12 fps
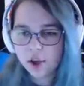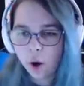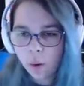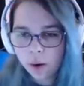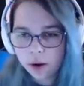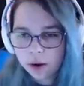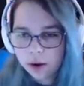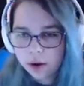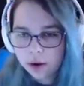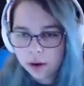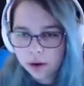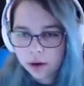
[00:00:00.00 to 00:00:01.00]
I didn't drive.
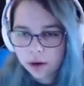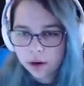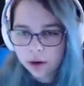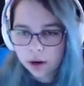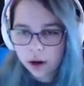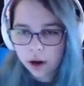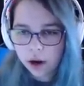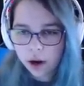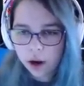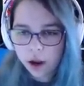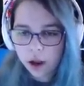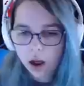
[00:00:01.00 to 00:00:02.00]

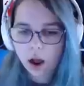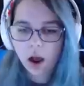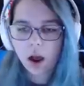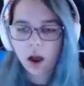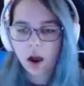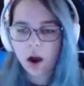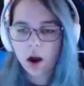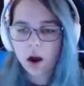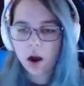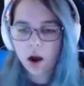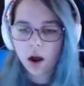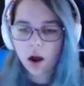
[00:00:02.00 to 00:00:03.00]
Well, the
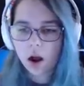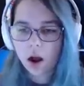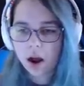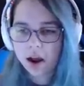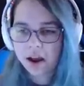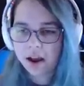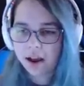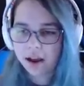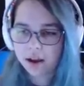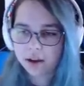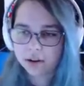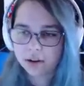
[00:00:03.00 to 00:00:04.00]
officer
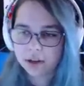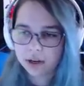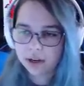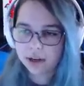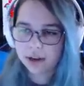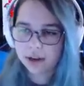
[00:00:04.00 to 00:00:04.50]
picks me up.